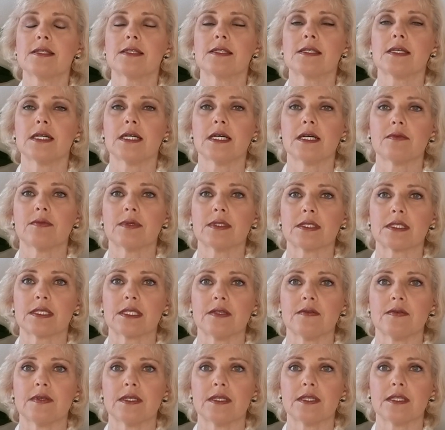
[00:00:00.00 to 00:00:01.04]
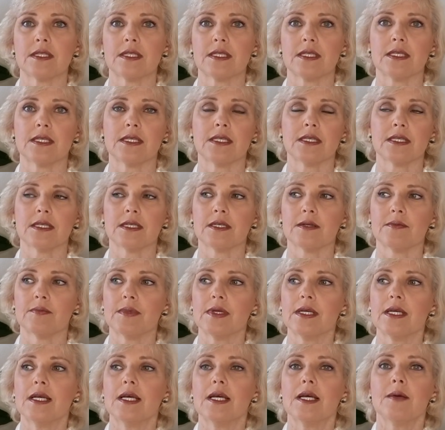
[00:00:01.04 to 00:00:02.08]
So I was getting the
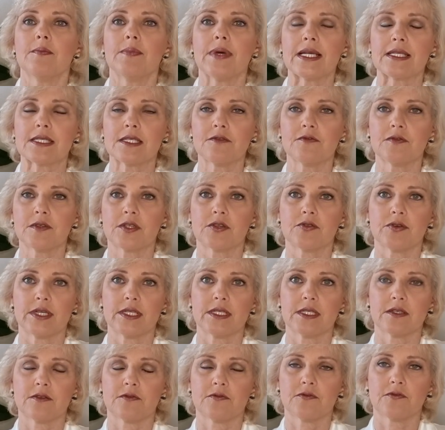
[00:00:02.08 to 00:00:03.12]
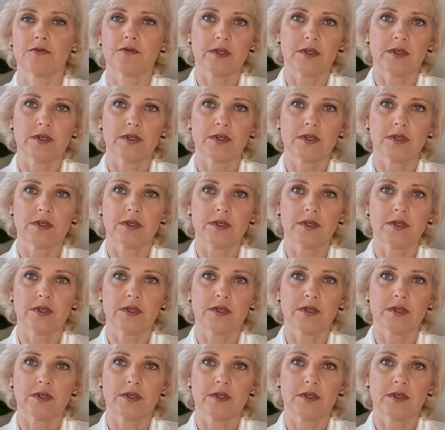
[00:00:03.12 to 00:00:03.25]
passive aggressive